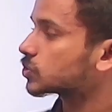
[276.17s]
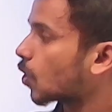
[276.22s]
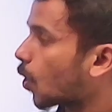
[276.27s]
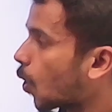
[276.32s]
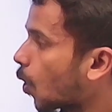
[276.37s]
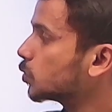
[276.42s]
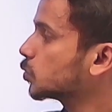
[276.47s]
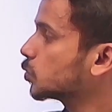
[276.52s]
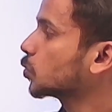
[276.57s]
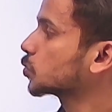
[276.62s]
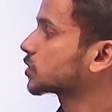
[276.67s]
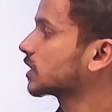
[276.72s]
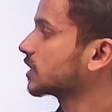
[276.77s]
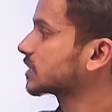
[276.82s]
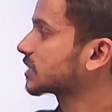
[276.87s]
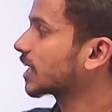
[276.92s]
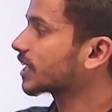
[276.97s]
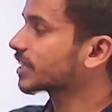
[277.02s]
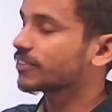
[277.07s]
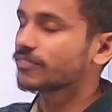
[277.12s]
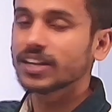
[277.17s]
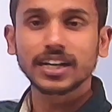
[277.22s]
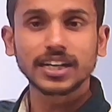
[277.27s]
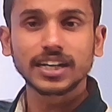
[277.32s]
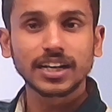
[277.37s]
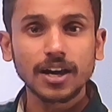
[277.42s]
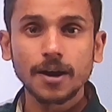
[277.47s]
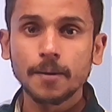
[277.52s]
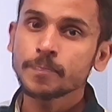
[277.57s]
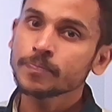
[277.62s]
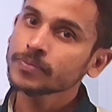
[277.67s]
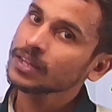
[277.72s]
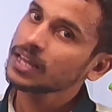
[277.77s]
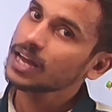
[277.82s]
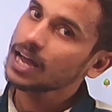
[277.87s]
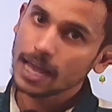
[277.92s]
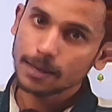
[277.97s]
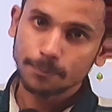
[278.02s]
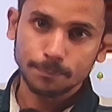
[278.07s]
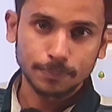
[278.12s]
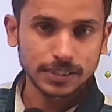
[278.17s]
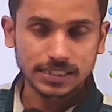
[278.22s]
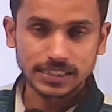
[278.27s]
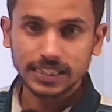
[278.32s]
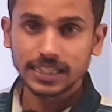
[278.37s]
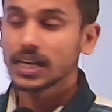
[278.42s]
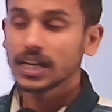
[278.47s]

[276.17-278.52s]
All those things are given under IPC.